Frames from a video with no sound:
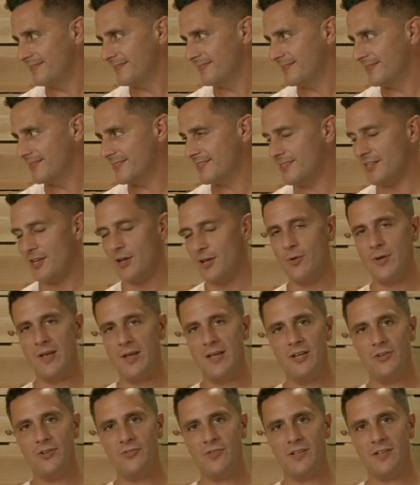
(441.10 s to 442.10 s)
So
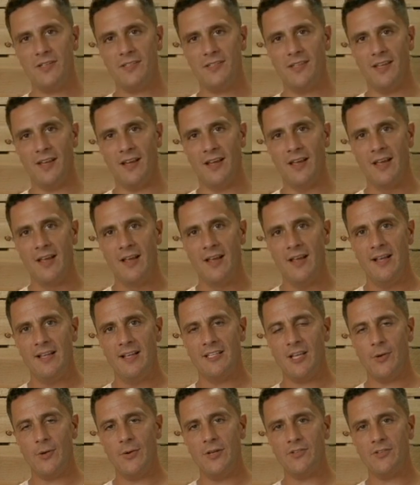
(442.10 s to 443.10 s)
interesting. It's
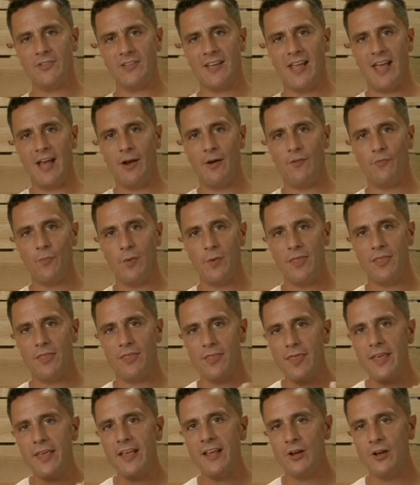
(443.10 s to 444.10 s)
so interesting how if we
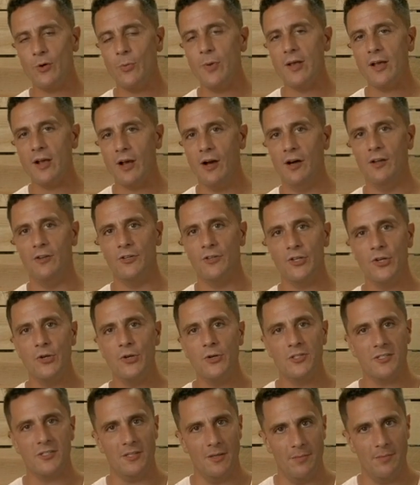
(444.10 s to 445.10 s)
think we can't do
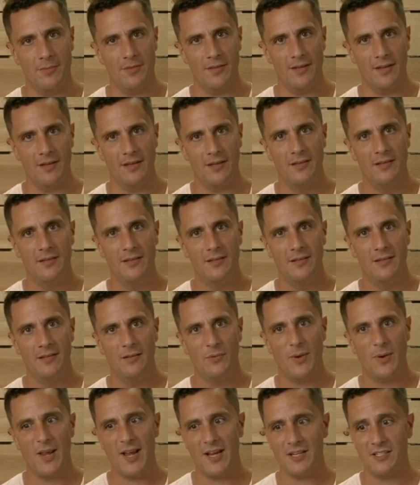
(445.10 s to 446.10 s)
something,
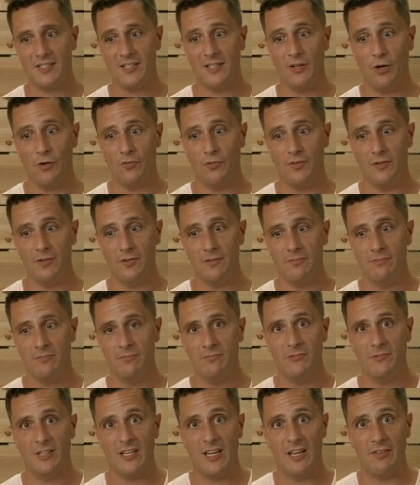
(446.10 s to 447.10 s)
we actually often
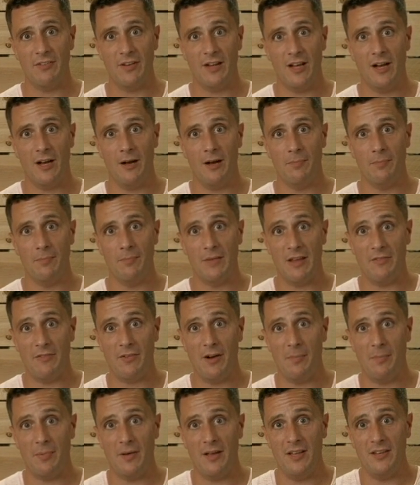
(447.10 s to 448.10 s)
give
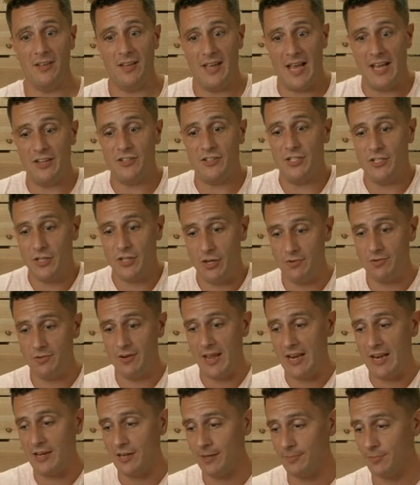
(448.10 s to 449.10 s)
up and actually don't
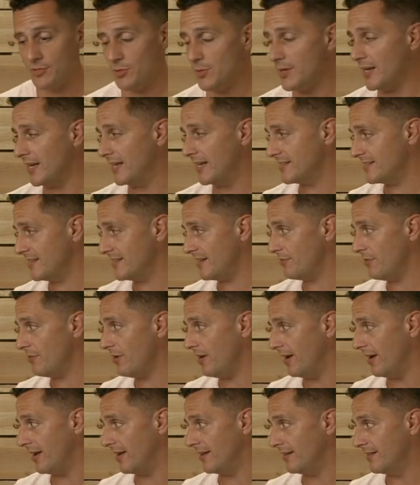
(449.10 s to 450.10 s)
end up doing it. Isn't that
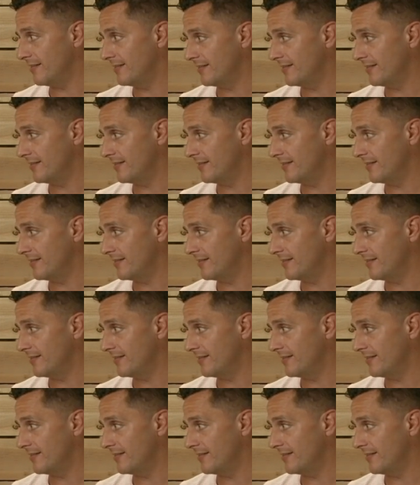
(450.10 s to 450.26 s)
right?